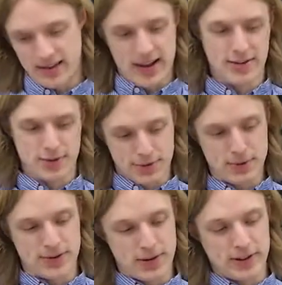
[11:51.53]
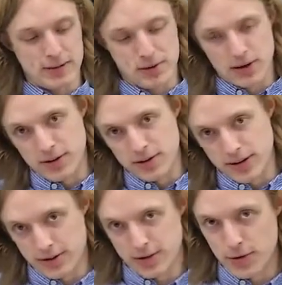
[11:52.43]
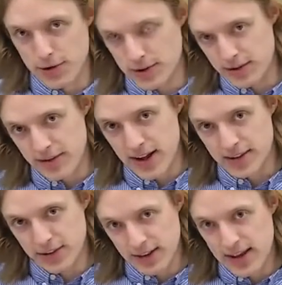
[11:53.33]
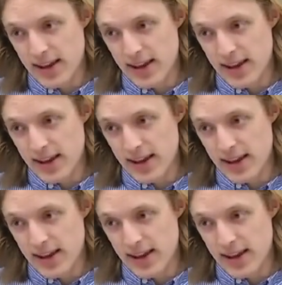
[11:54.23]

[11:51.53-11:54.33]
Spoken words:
it's specifically built using historical events.